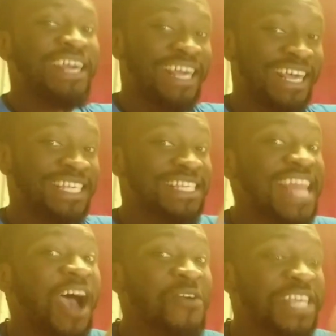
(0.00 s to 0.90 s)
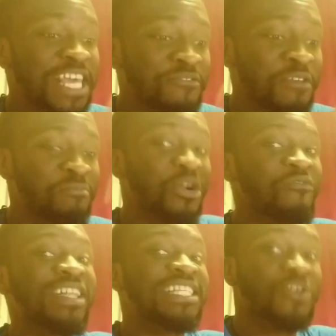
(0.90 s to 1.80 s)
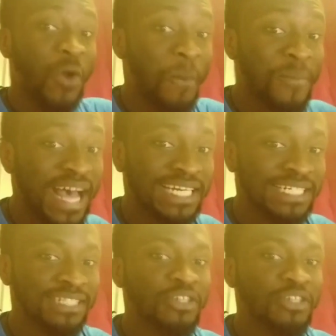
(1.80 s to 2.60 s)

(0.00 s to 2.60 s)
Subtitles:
he's now giving prophets the command,